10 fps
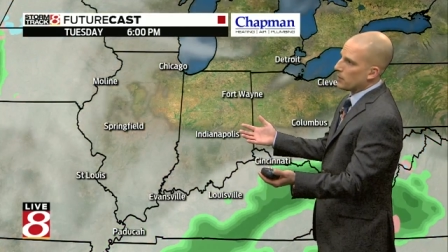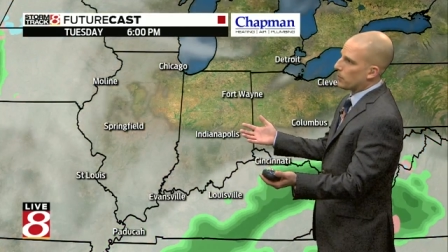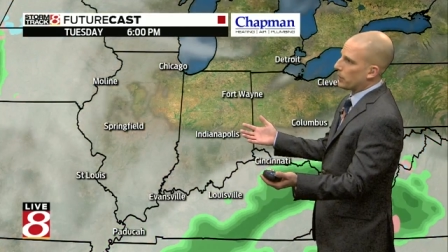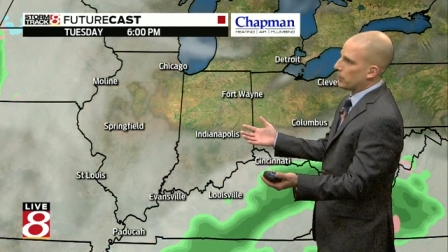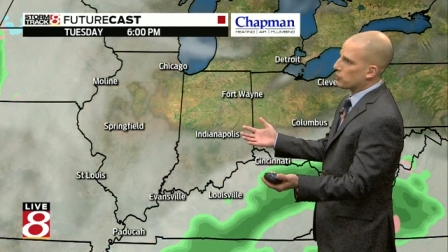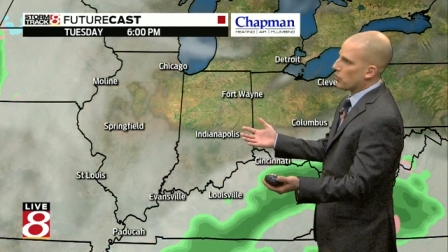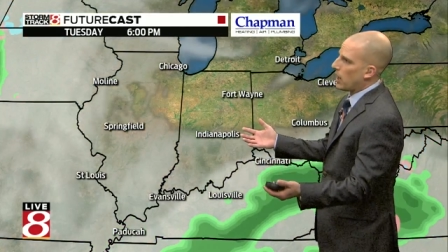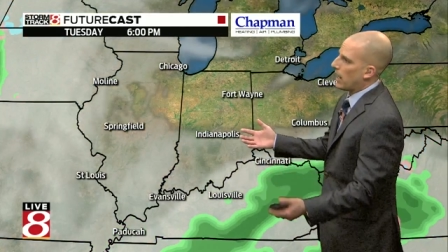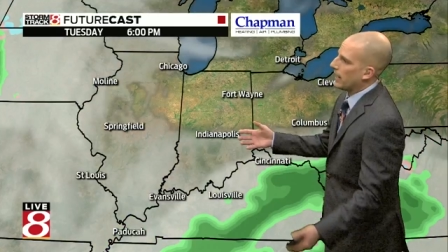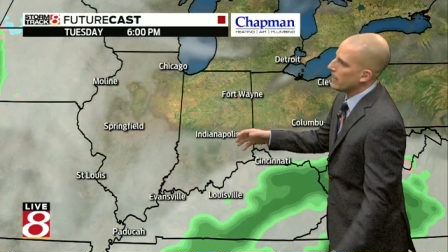pretty
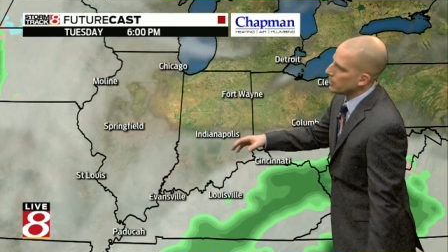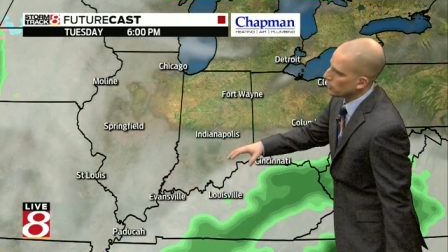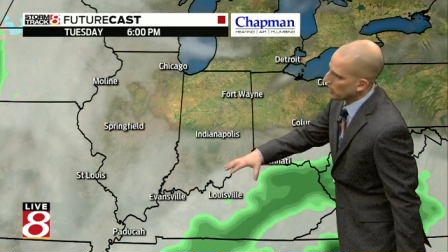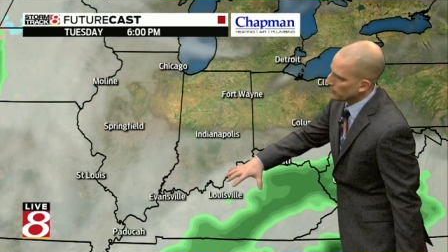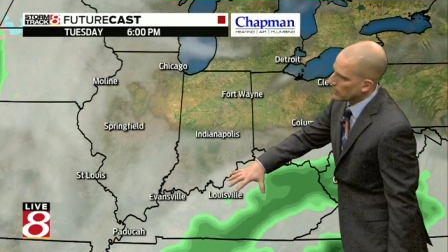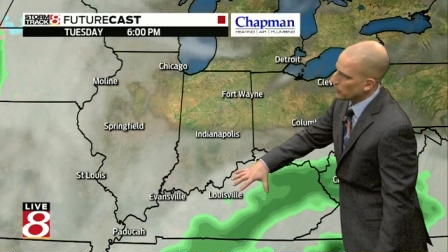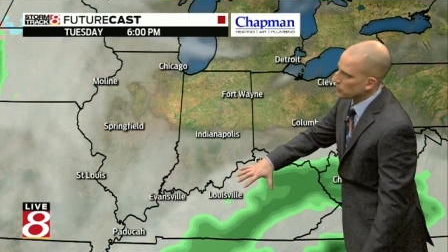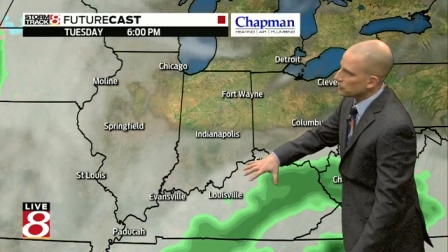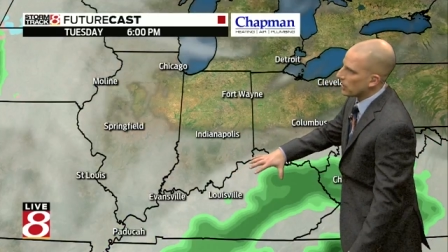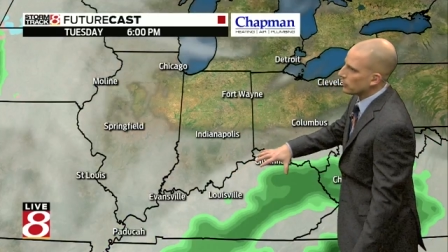dry. You're going to have another
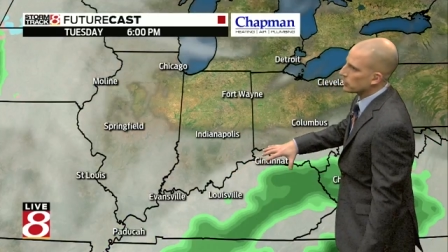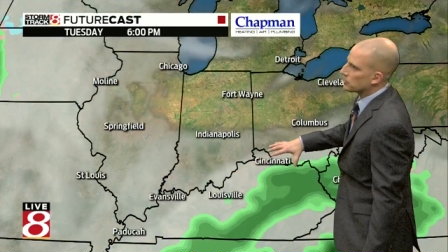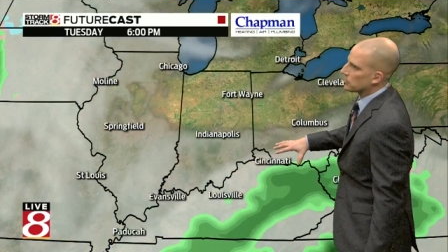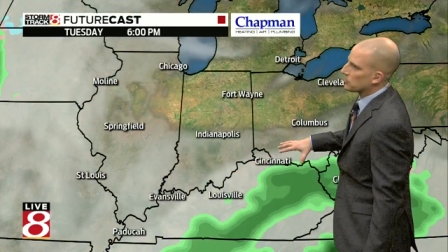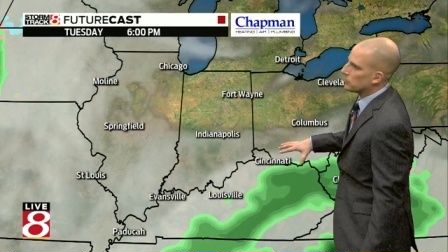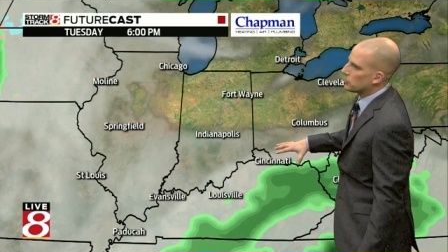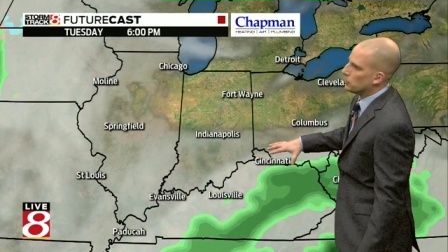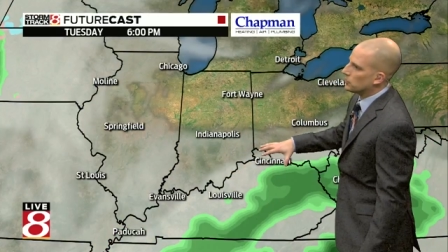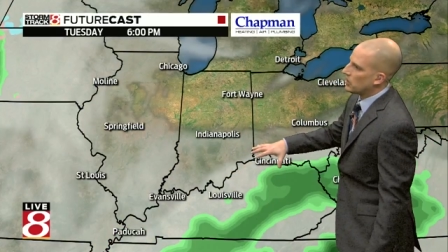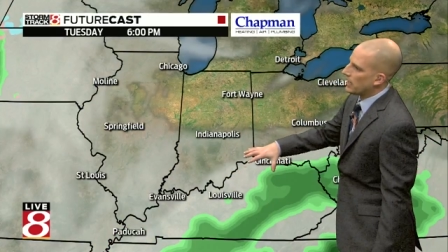southern system
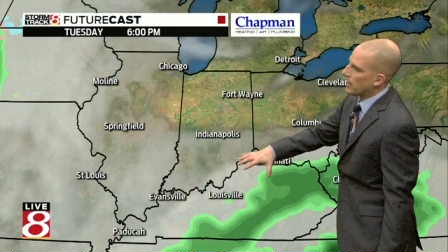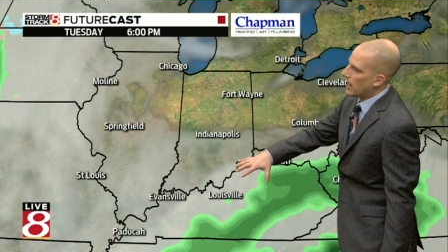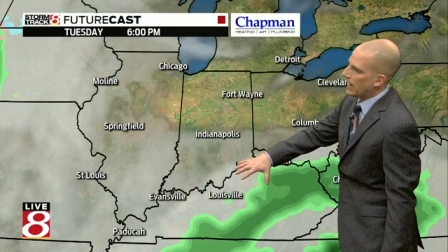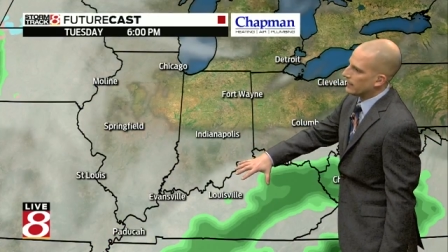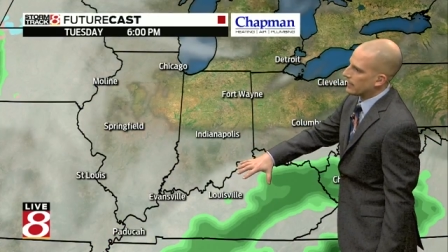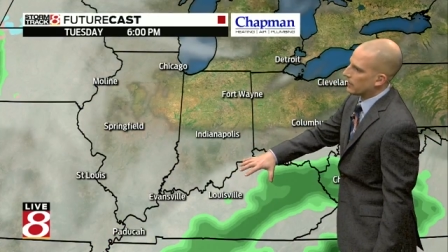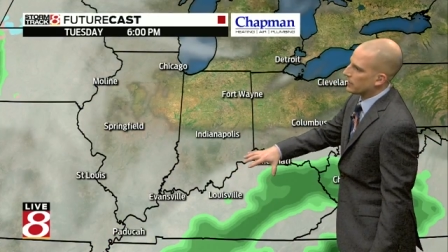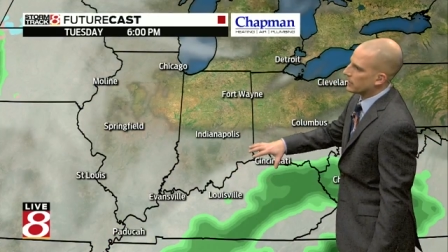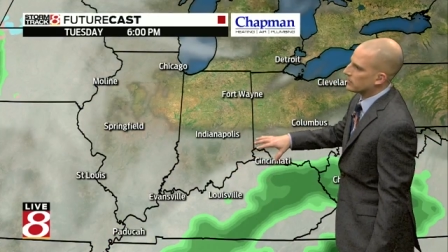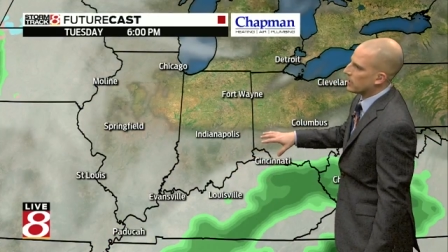Tuesday night down
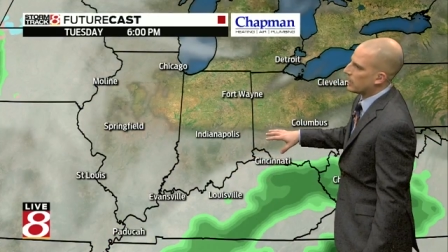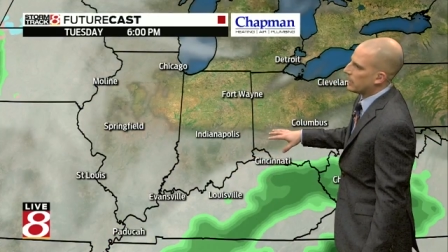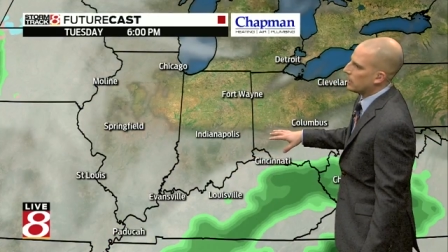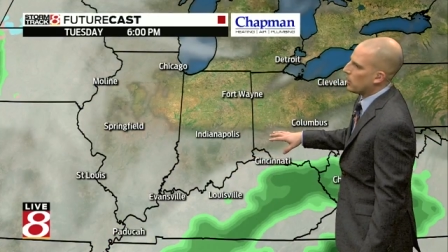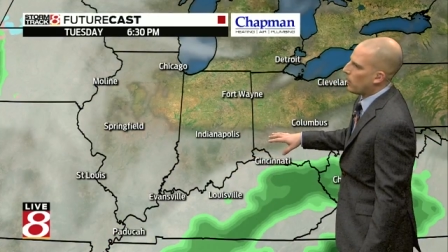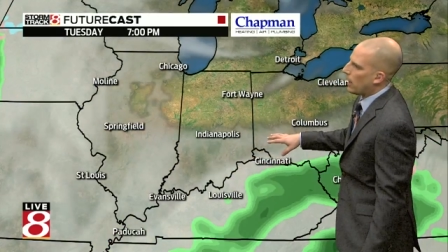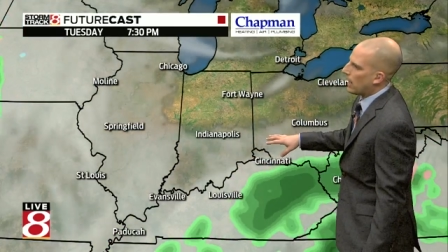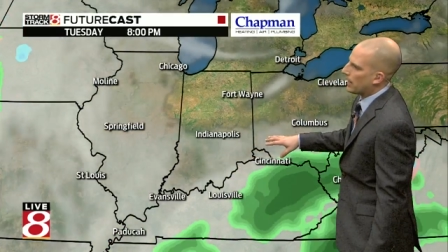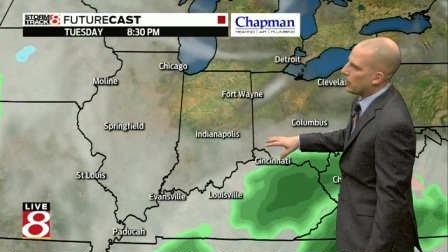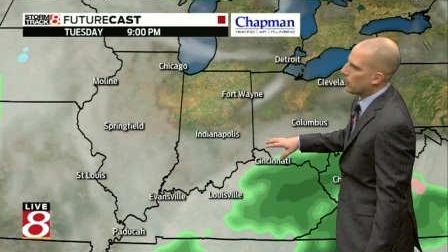into Kentucky and
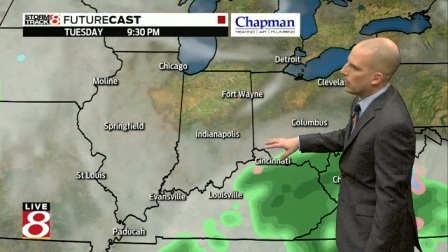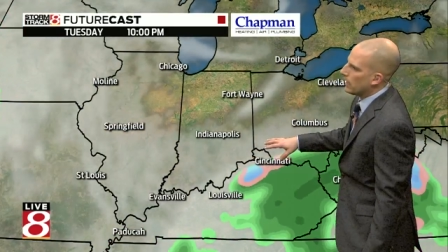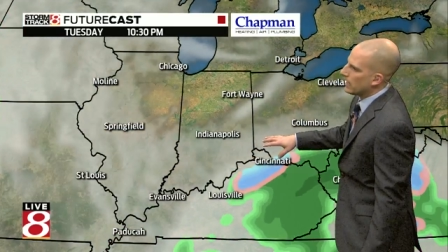Ohio.